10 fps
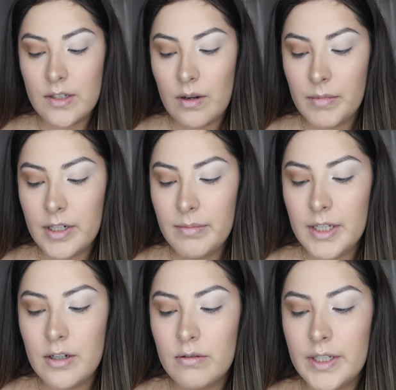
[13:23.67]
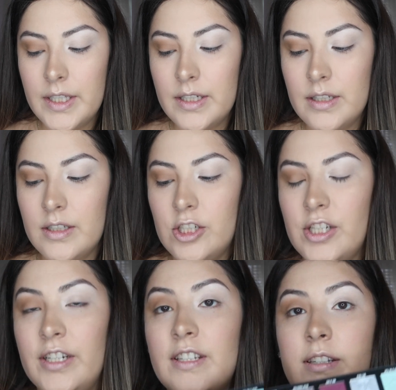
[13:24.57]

So I'm gonna be going into the shade